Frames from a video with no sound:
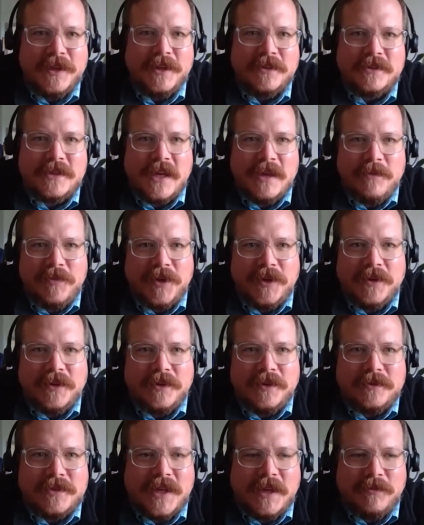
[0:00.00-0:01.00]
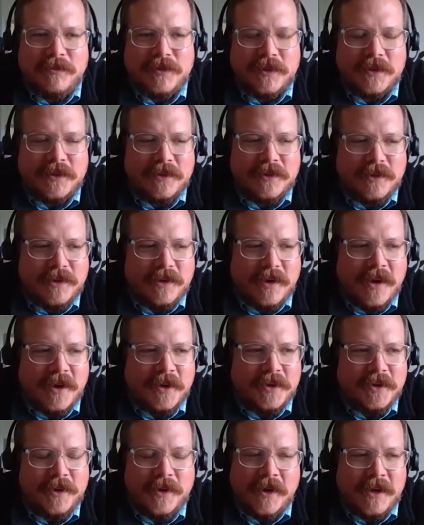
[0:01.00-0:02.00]
tape
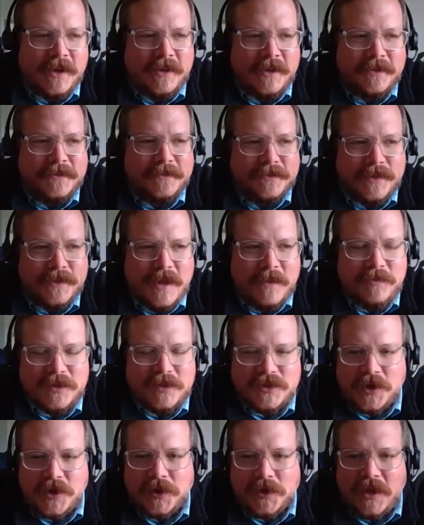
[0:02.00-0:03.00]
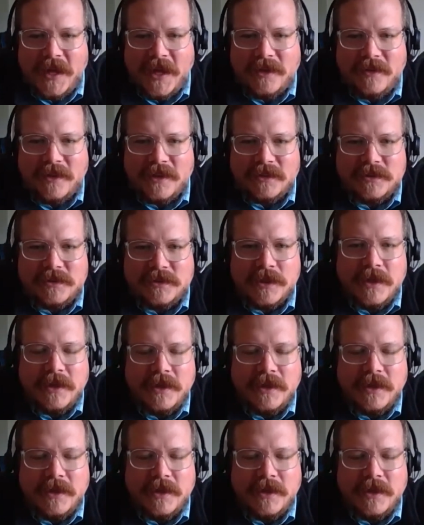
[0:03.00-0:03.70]
a episode like this.